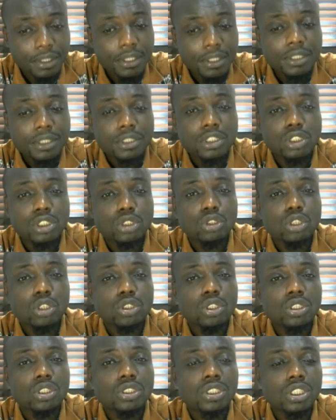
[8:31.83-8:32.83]
The
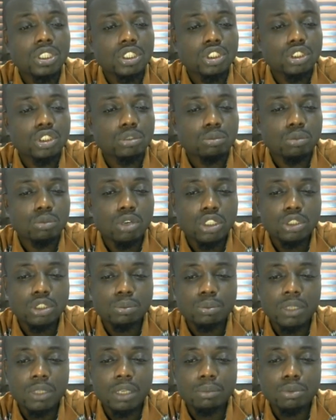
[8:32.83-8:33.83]
instruction says you
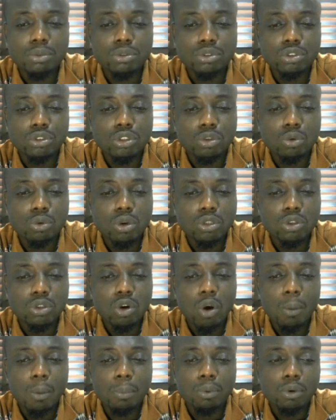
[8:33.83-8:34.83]
must be able to do what?
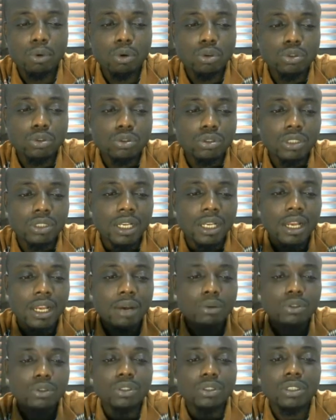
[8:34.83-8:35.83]
Upload
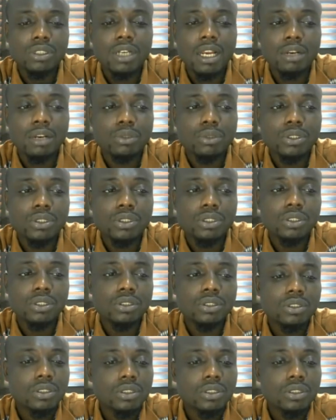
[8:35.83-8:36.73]
together with your graduation